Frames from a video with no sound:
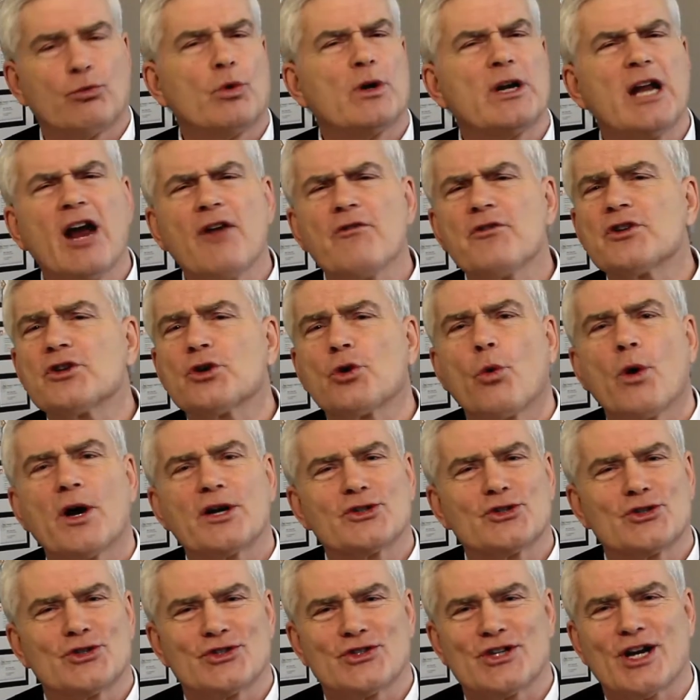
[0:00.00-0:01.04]
whatever the
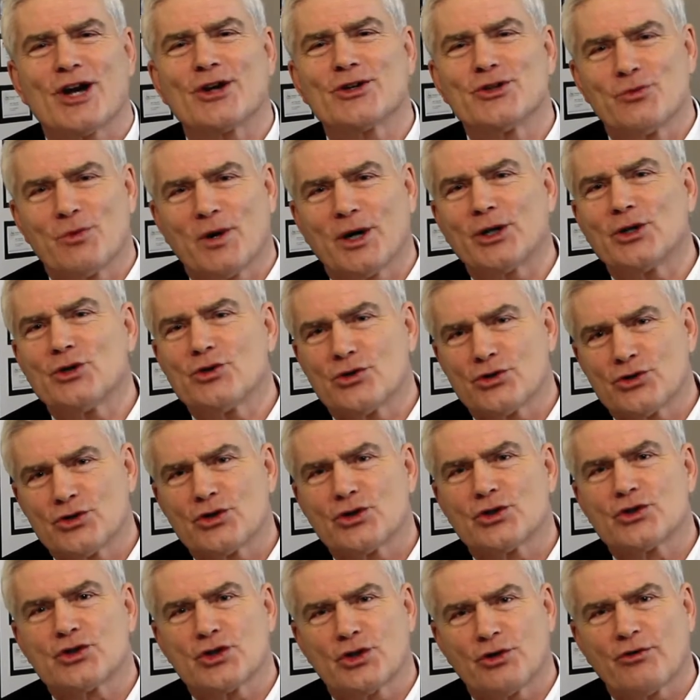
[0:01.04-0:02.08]
questions are you want to use in
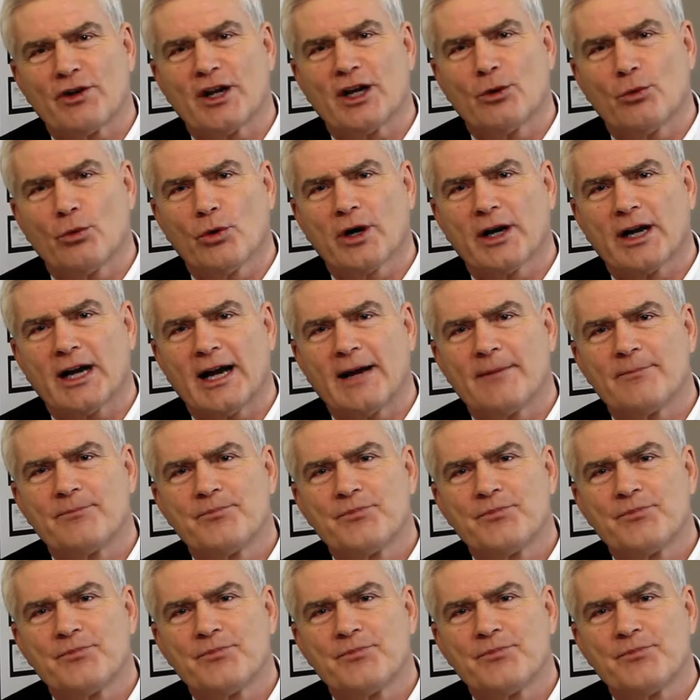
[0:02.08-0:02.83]
your survey to work on.